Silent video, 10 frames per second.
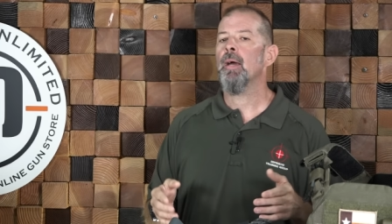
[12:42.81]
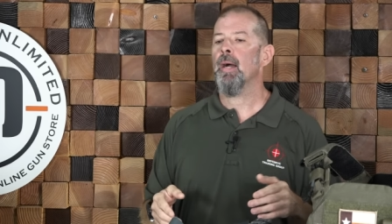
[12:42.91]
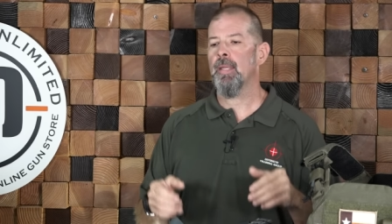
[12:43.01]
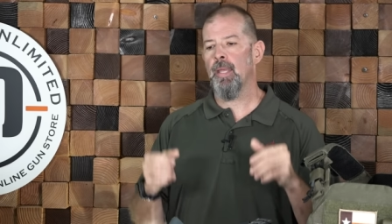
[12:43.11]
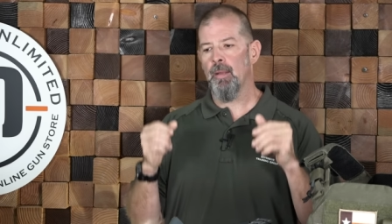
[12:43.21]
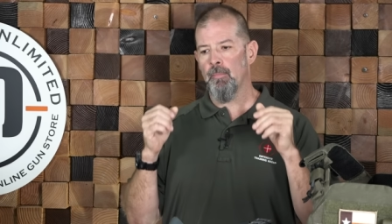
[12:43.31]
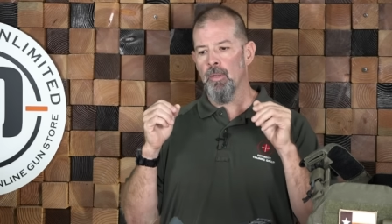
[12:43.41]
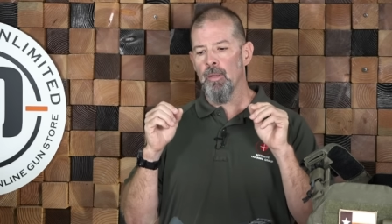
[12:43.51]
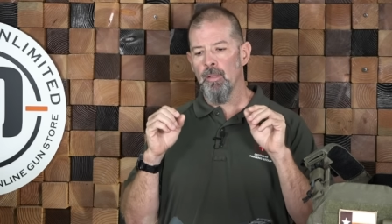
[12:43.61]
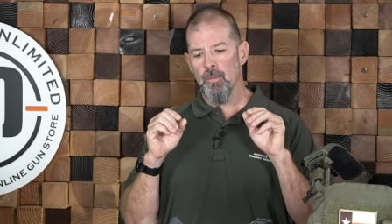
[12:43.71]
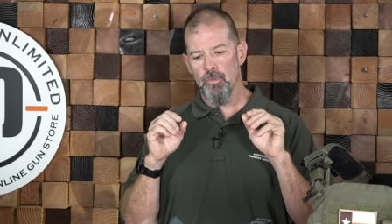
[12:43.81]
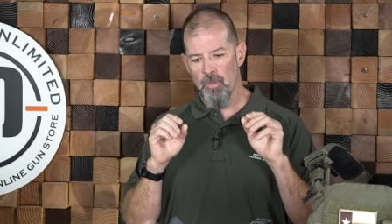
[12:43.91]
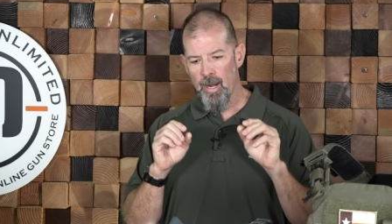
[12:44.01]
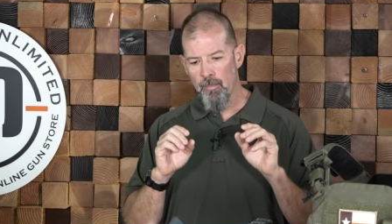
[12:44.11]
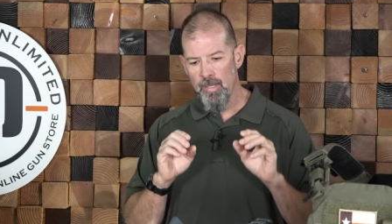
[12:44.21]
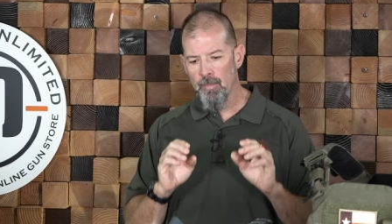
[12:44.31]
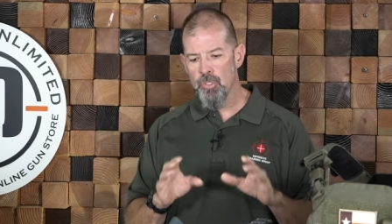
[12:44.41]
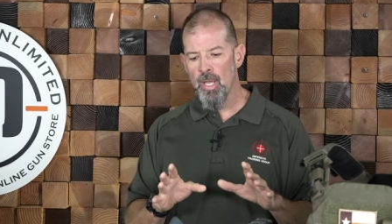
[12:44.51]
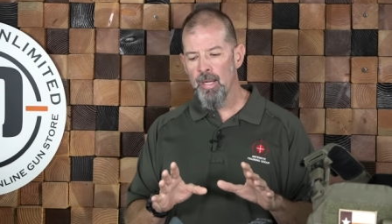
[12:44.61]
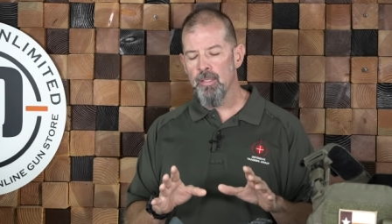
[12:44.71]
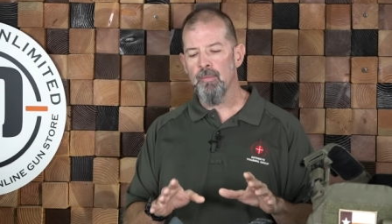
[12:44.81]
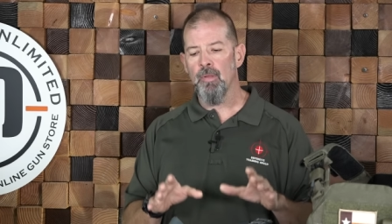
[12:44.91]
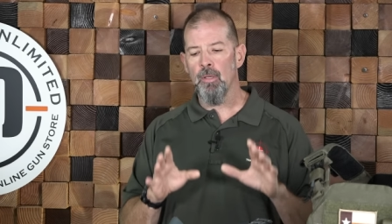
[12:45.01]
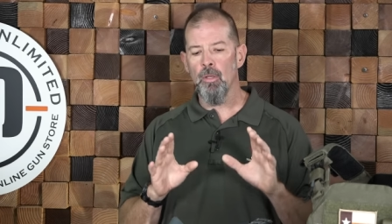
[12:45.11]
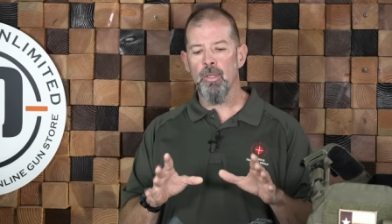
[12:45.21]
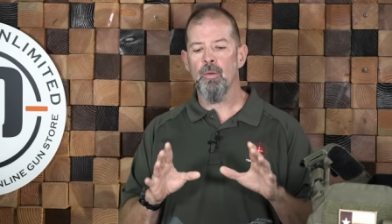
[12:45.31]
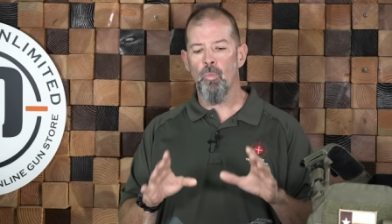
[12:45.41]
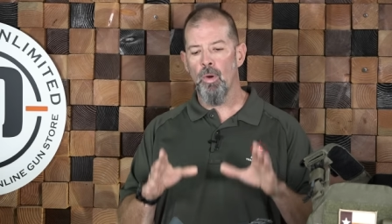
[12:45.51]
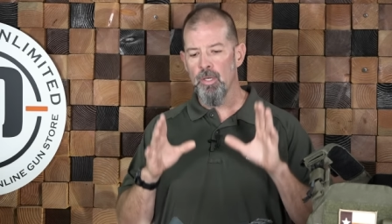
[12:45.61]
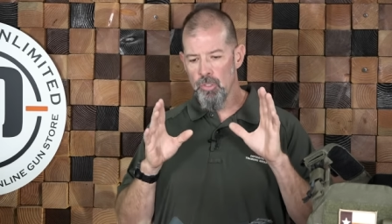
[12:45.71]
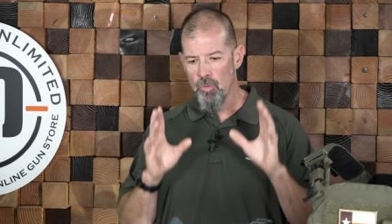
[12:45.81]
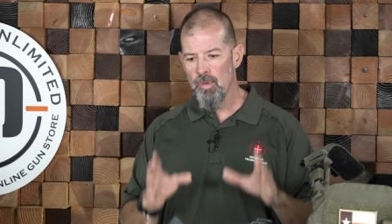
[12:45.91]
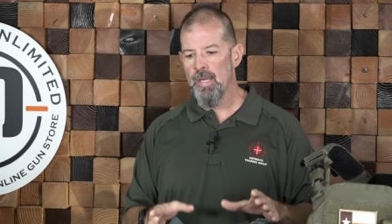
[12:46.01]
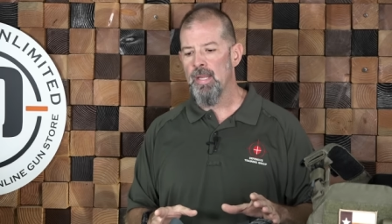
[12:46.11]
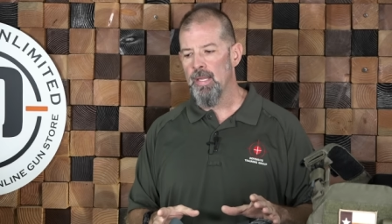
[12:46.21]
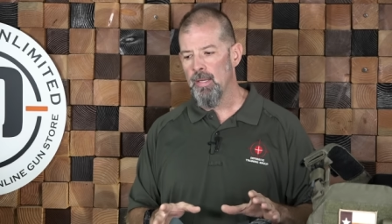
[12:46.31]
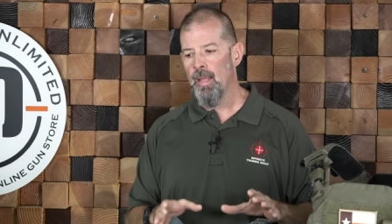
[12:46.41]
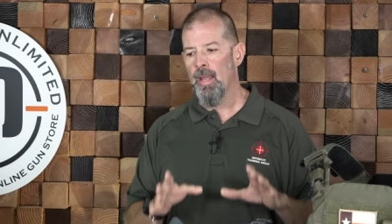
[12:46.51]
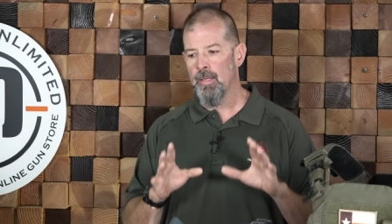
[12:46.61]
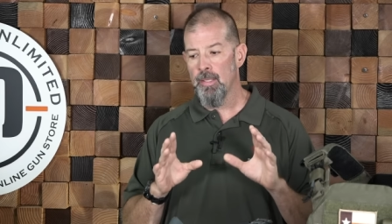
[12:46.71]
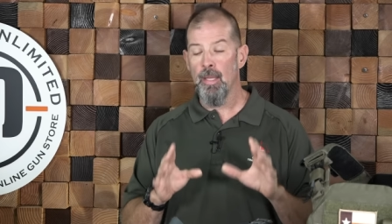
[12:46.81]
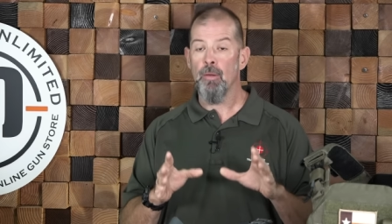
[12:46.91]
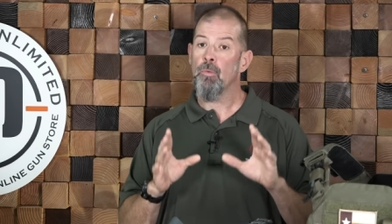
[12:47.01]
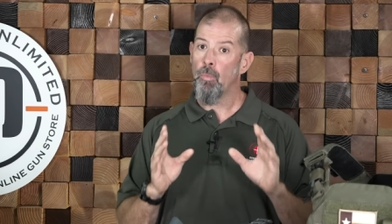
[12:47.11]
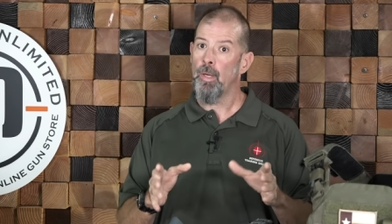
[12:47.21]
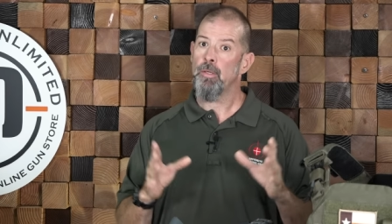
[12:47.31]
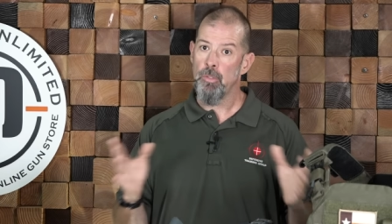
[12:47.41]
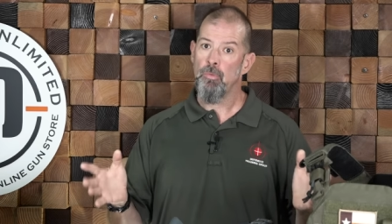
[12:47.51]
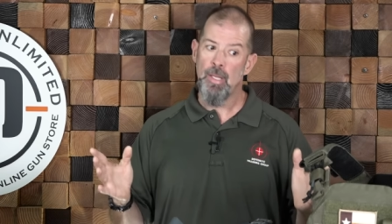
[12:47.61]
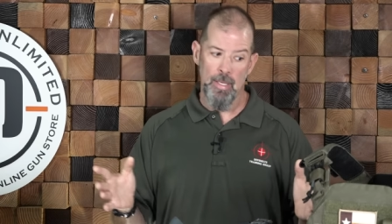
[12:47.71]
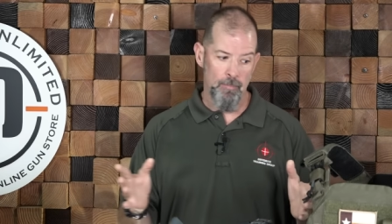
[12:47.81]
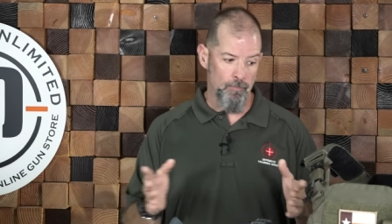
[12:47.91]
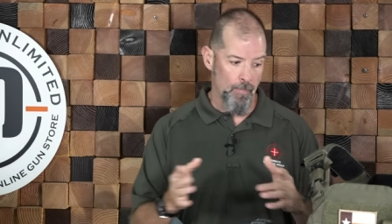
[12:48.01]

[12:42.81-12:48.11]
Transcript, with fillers: Again, try to be objective and look at what you need and get what you need.